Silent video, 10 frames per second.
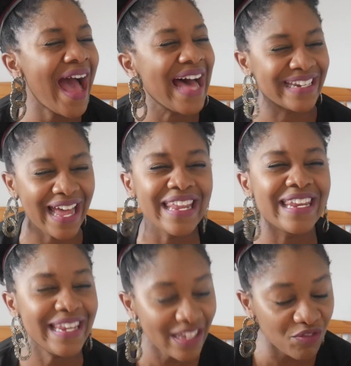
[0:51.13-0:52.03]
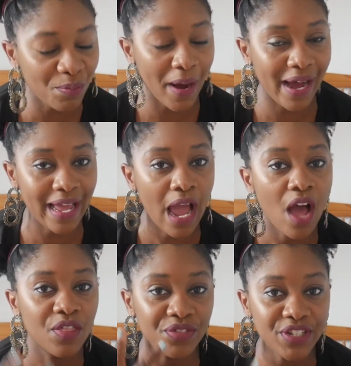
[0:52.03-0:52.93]
and live by
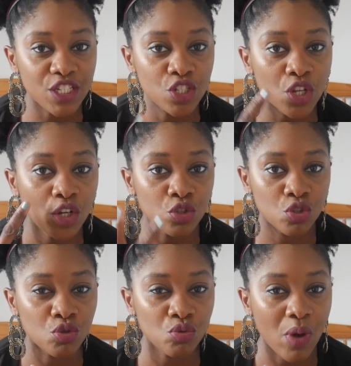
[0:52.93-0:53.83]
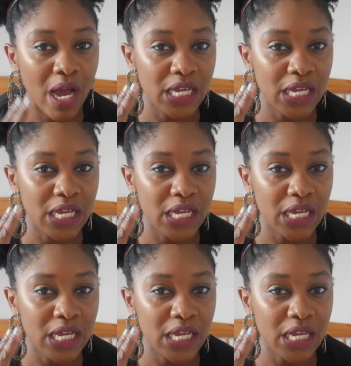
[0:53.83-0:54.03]
these two